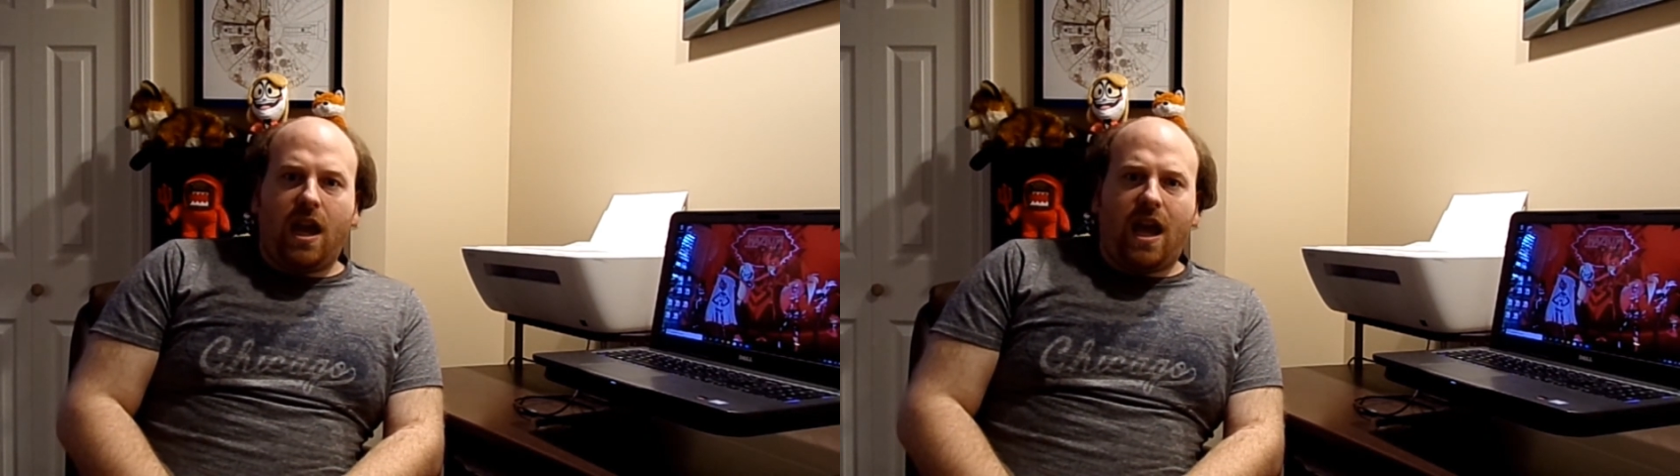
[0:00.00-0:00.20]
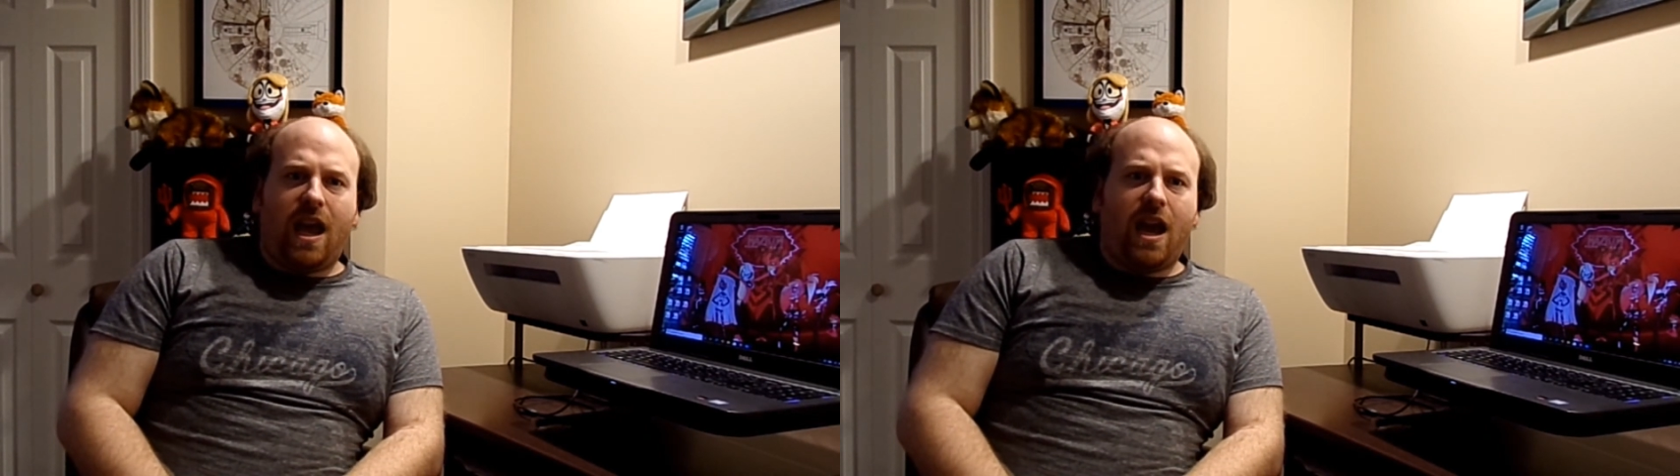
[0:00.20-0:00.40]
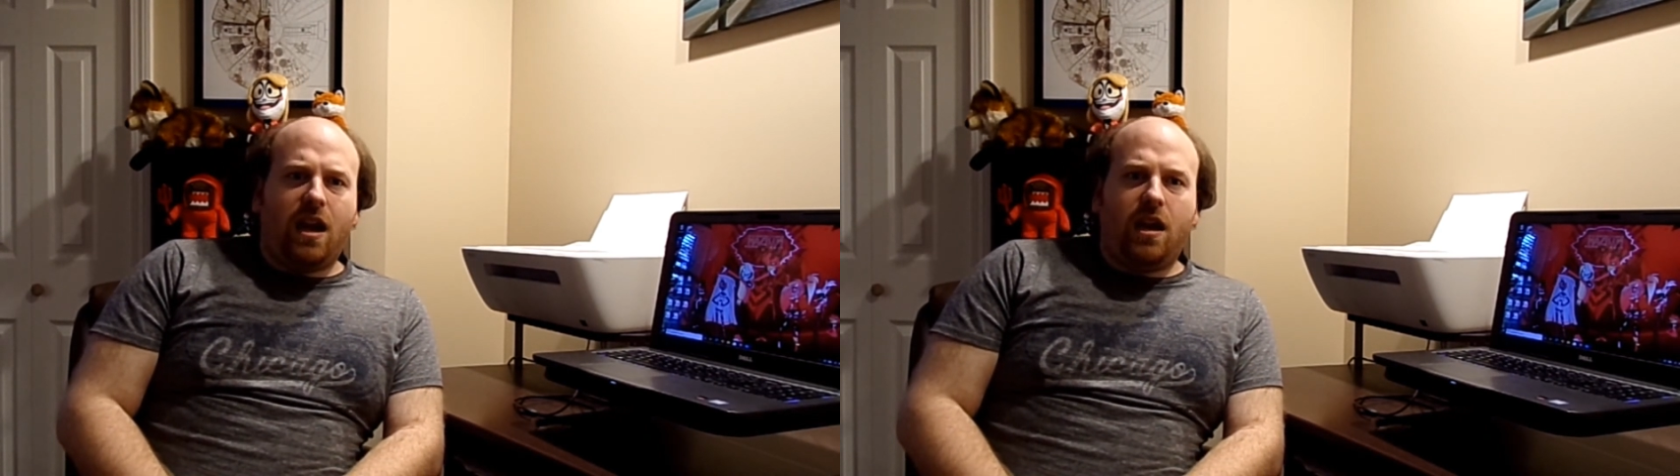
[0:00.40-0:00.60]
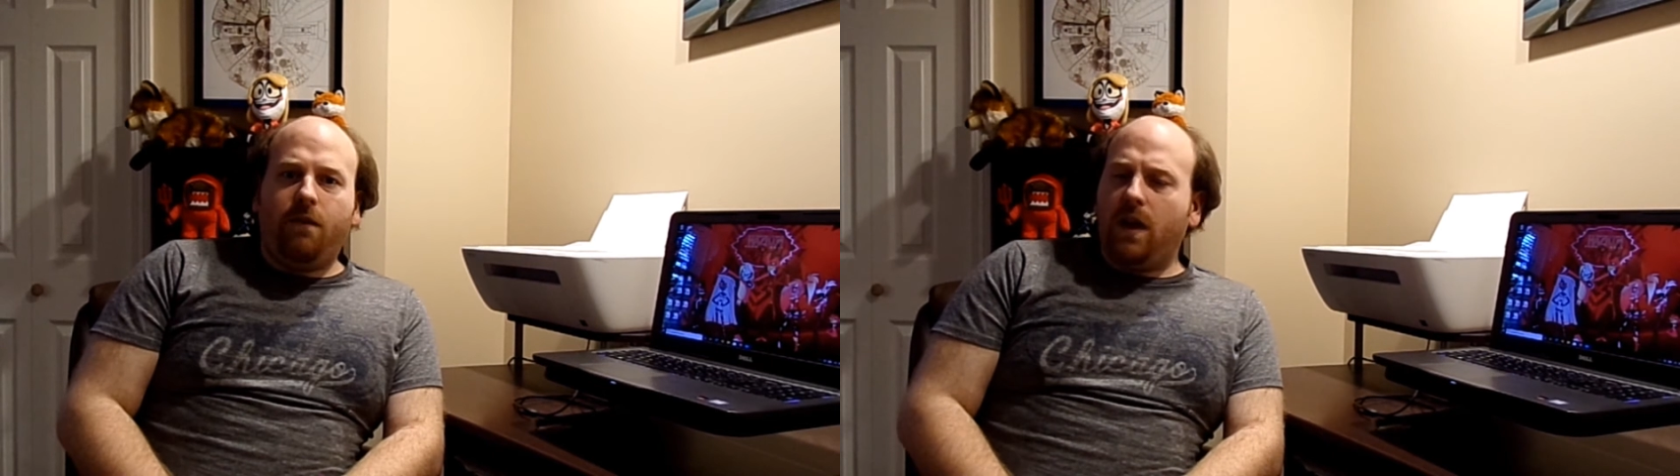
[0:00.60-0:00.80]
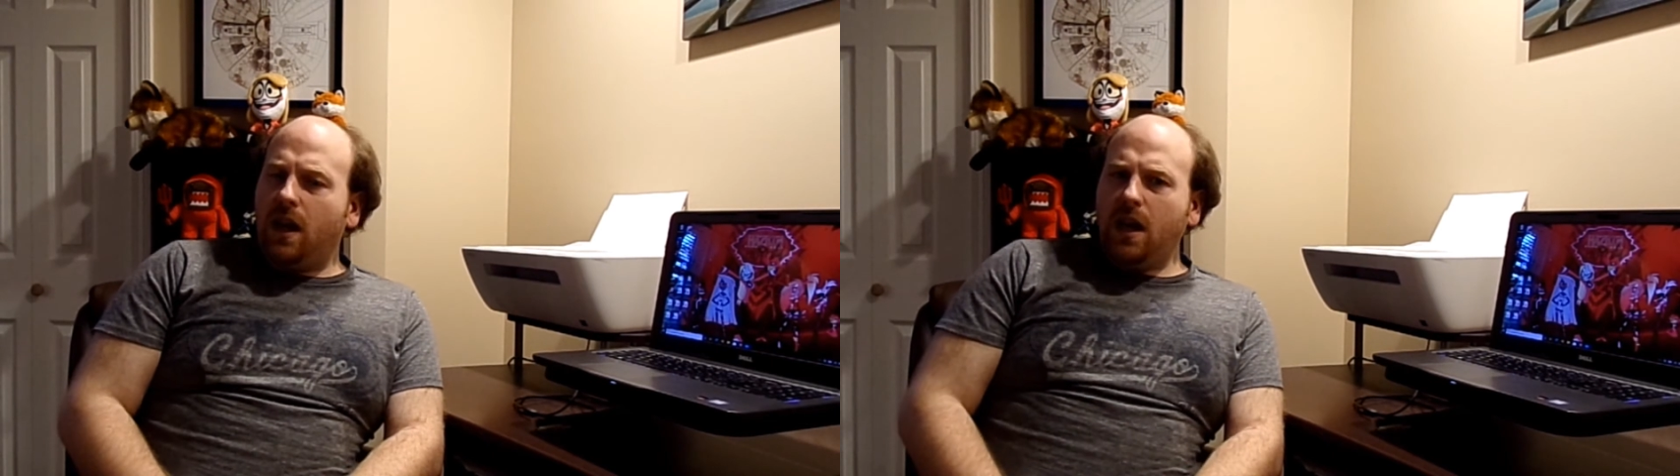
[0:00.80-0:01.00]
And
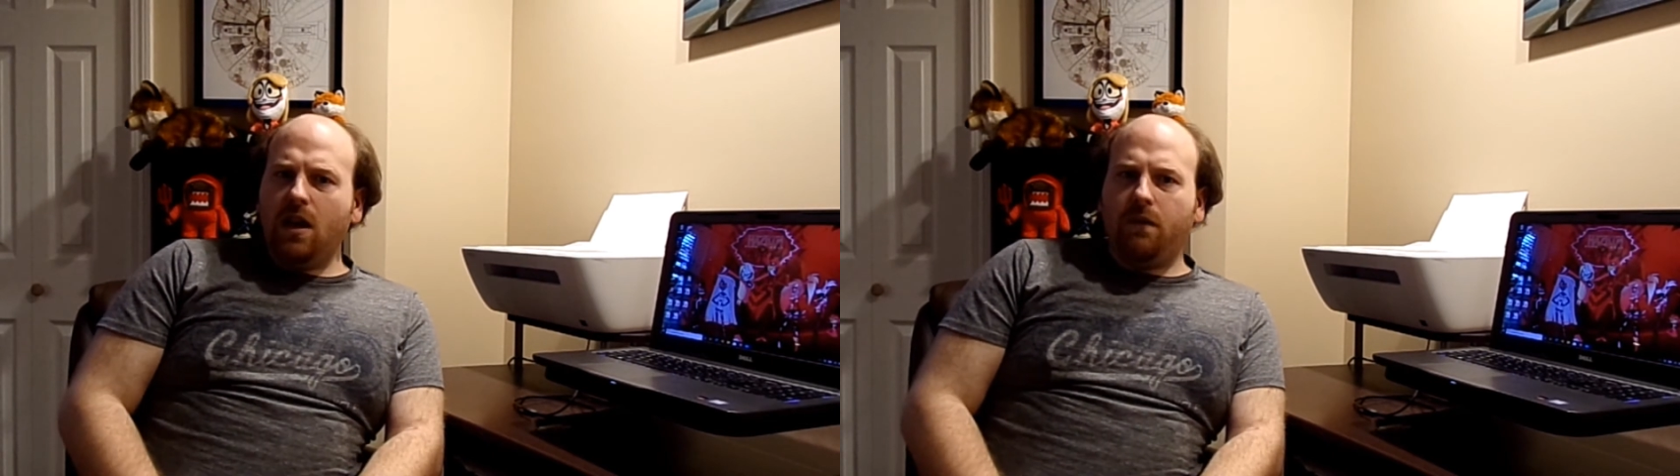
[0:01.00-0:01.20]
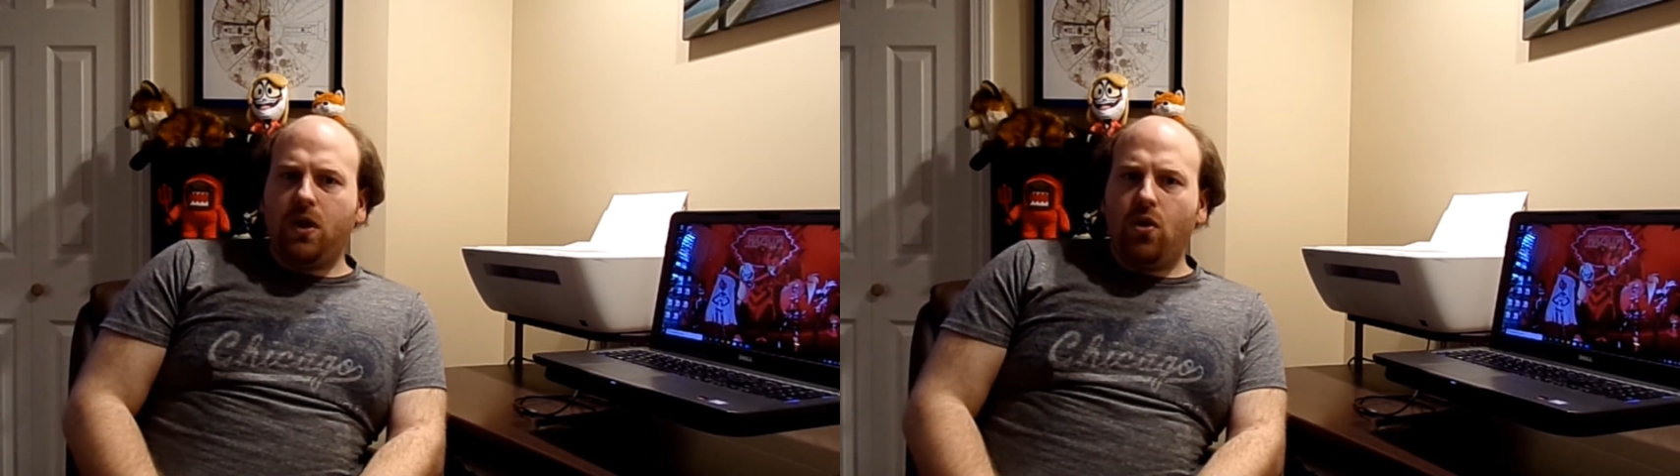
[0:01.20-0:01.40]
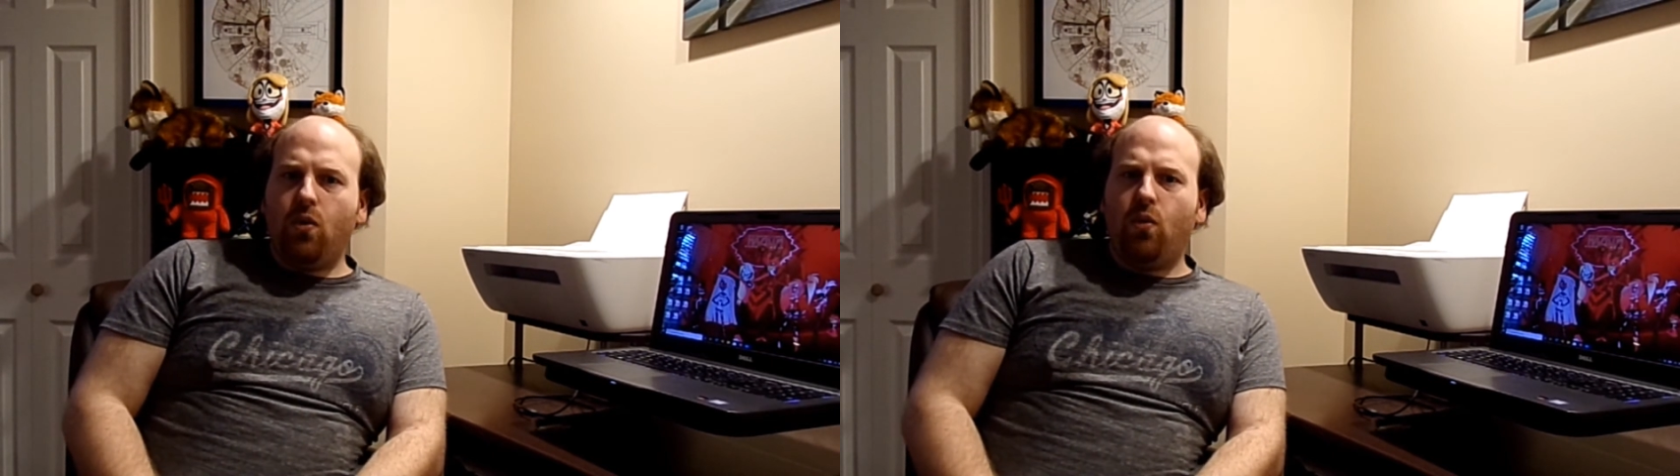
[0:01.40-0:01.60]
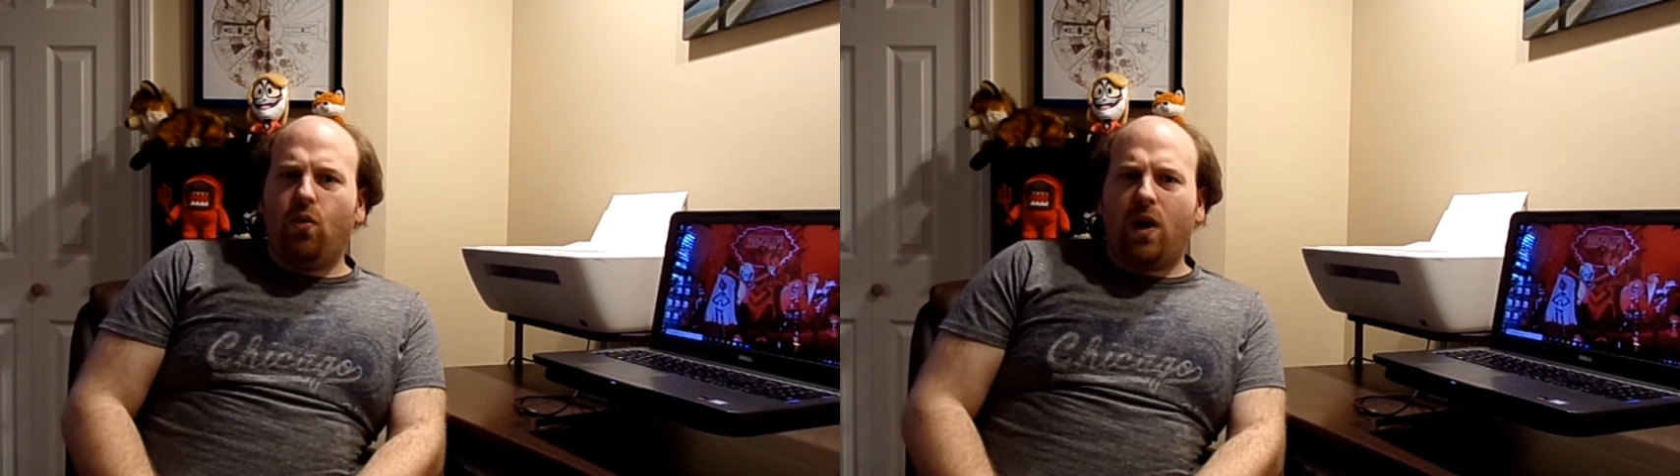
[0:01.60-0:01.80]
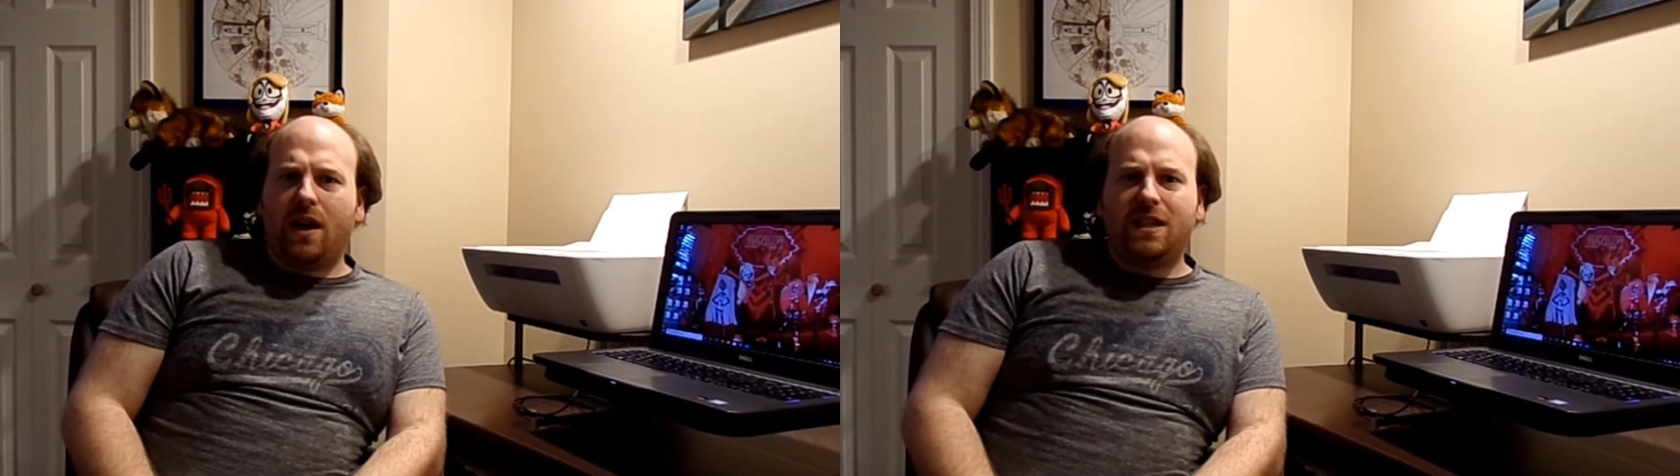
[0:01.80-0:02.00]
if any of you
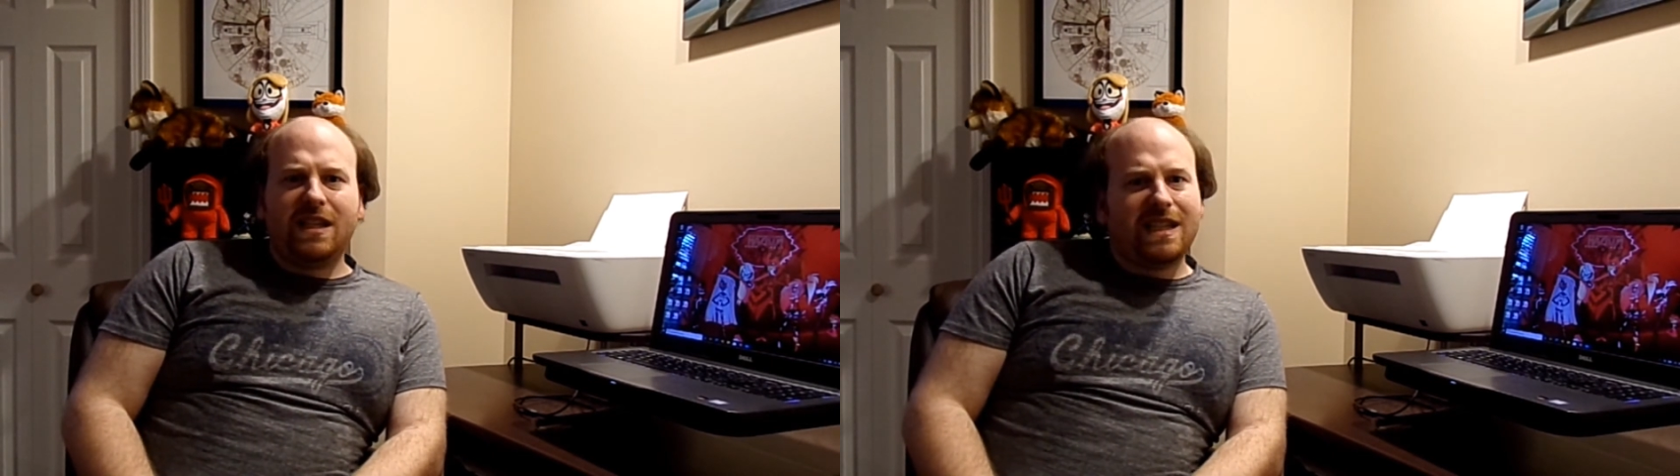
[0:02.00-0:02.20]
want to